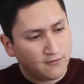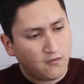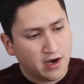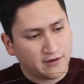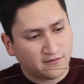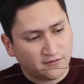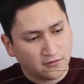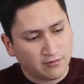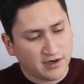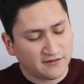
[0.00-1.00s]
wire
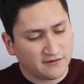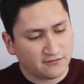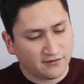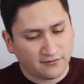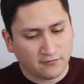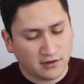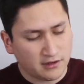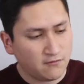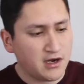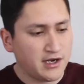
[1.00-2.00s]
two branches with
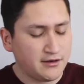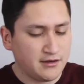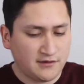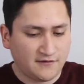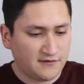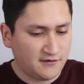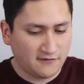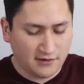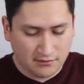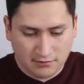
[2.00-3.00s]
one wire at the same
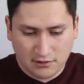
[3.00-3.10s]
time.